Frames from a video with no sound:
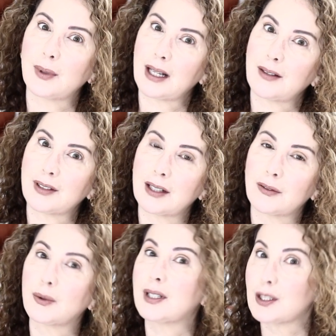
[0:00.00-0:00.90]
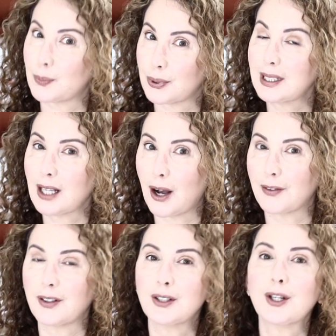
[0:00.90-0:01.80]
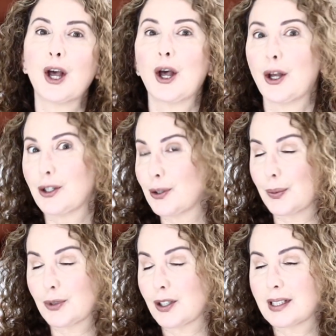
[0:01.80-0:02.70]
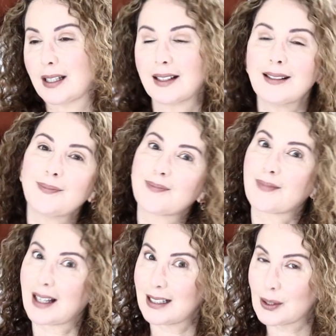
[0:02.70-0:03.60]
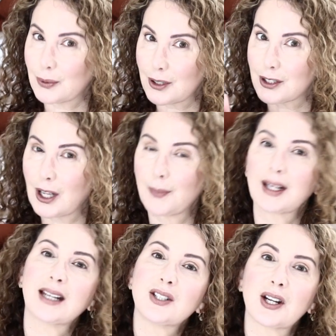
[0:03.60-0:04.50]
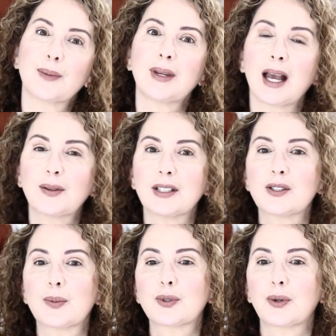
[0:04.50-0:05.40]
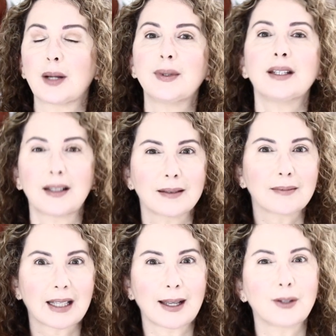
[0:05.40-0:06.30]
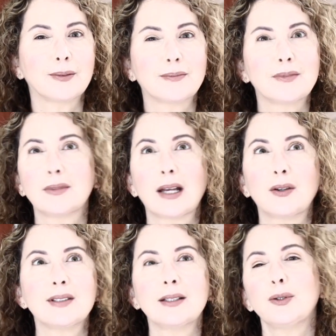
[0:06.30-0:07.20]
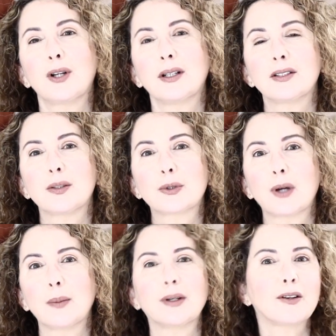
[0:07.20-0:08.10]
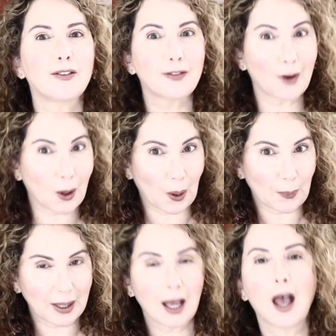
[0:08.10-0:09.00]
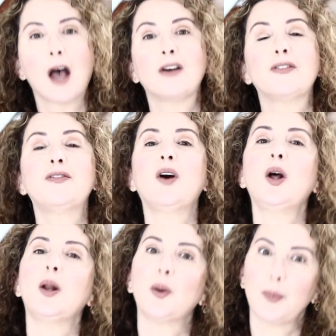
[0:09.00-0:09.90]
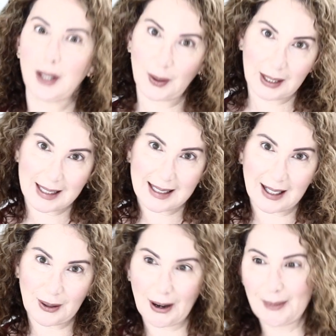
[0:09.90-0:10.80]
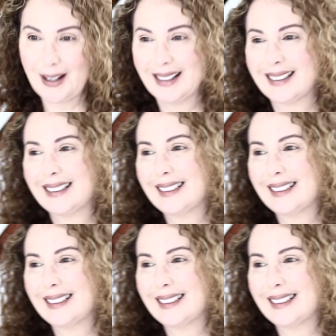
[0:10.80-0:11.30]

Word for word: I will have giveaways pretty often. So I'm just saying it's worth coming and check me out and subscribing and kind of I don't think you call it subscribing. Follow me. Follow me on Instagram.